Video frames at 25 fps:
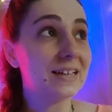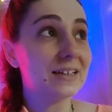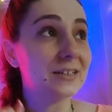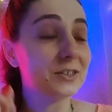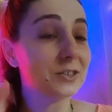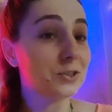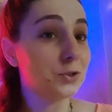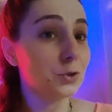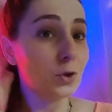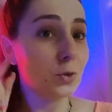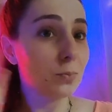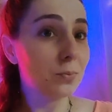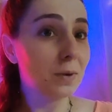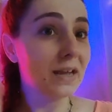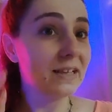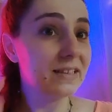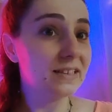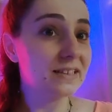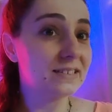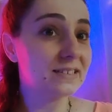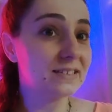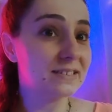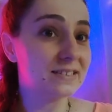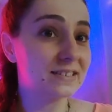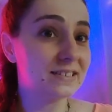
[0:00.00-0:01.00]
your brain,
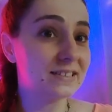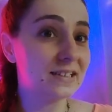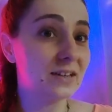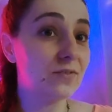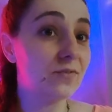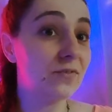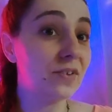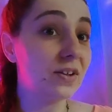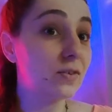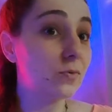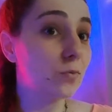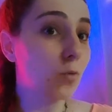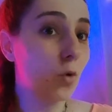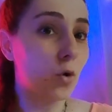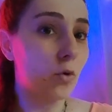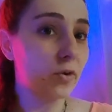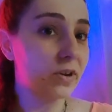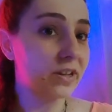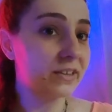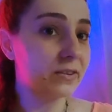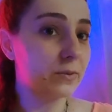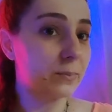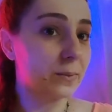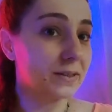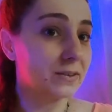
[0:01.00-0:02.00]
it is still very
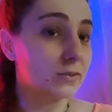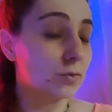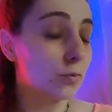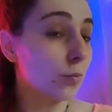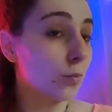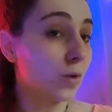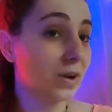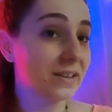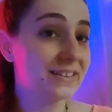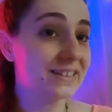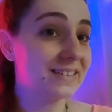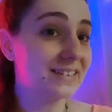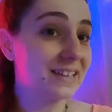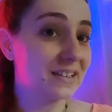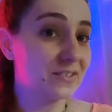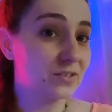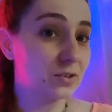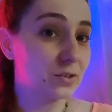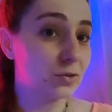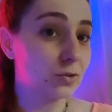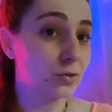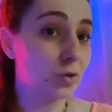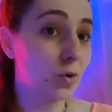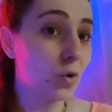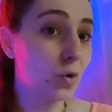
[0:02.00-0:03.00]
worried about what it
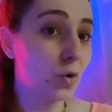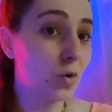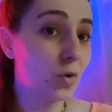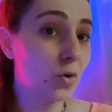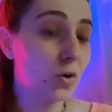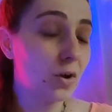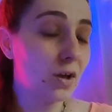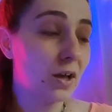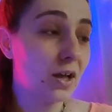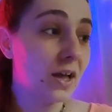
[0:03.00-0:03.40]
doesn't know.